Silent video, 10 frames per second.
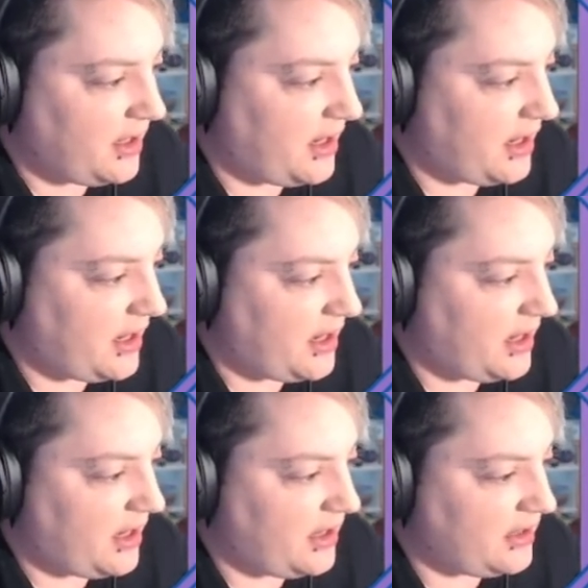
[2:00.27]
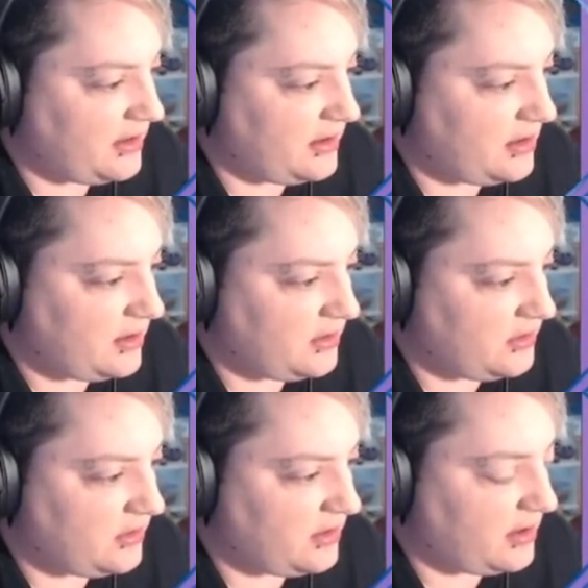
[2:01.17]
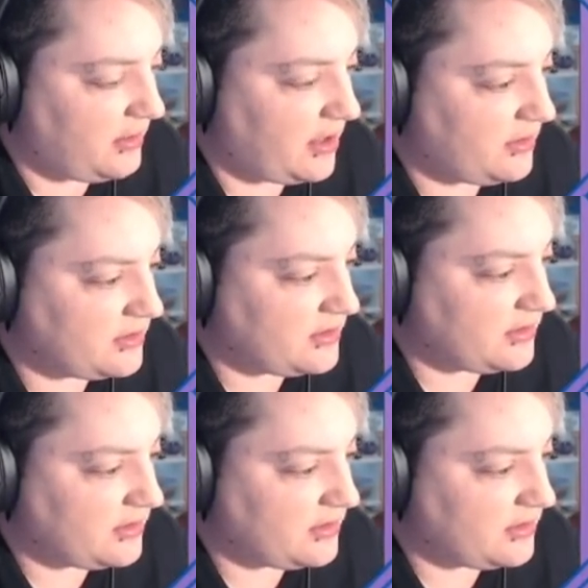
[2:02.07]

And there we go. So